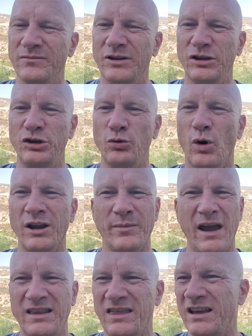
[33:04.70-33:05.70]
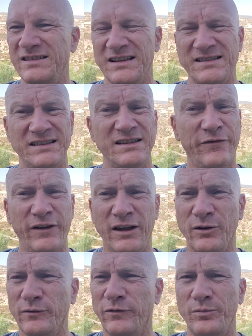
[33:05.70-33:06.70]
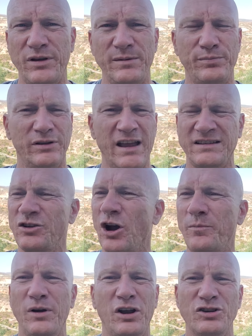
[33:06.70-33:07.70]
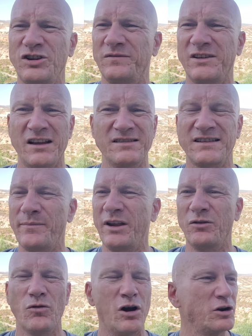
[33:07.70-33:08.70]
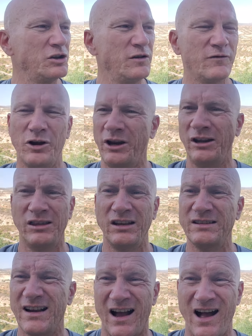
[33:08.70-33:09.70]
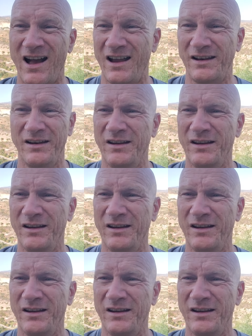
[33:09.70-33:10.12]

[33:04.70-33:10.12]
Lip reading: you want to make things as difficult for people. That's not because you've done something wrong and you've got anything to hide.